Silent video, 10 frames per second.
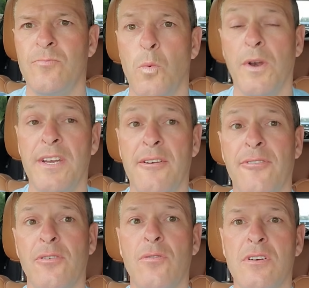What a
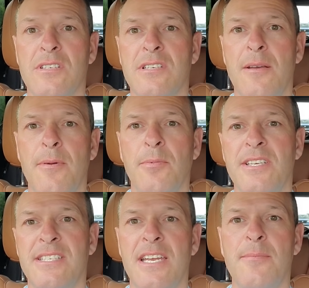different horse. I remember
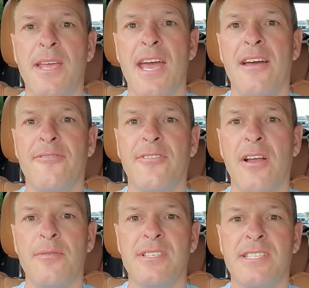he said to me
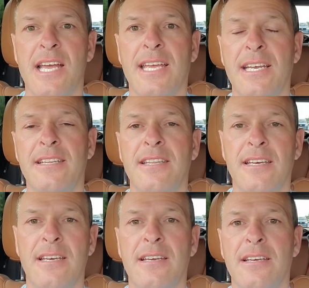after I was second in the